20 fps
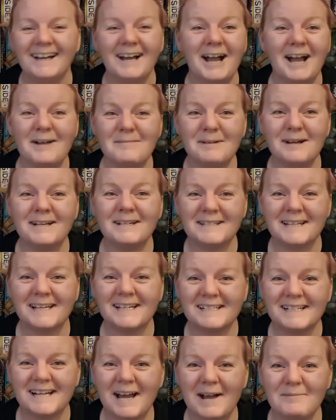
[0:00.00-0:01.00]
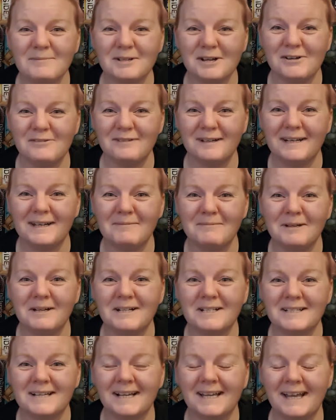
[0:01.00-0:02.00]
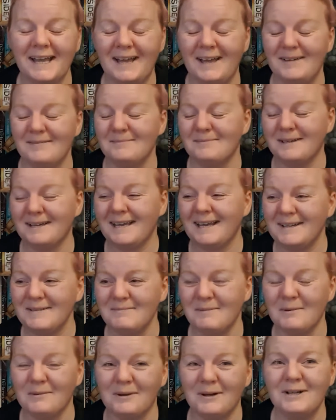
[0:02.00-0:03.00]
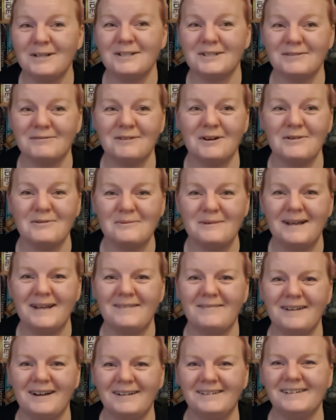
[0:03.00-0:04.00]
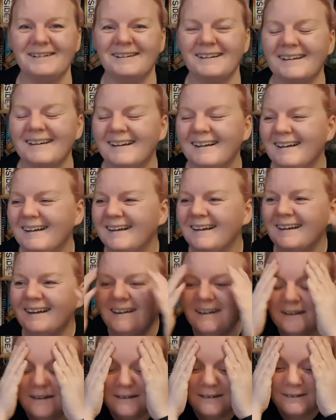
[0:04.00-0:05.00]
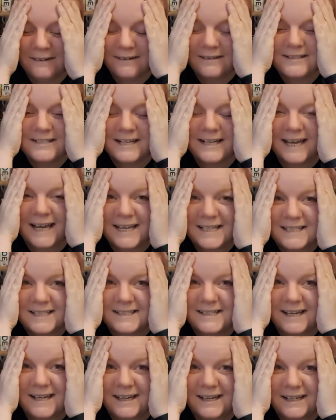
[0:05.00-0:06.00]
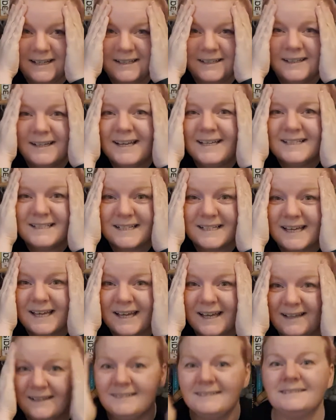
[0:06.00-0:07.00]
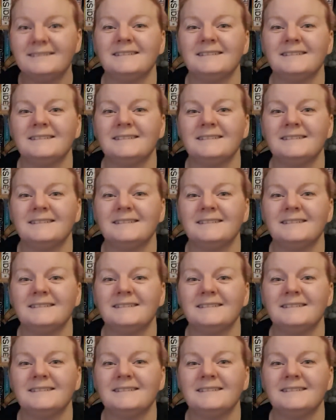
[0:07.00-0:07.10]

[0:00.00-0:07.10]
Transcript: about 6 times already because I kept getting my words the wrong way around. Oh, today's a day. It's a day.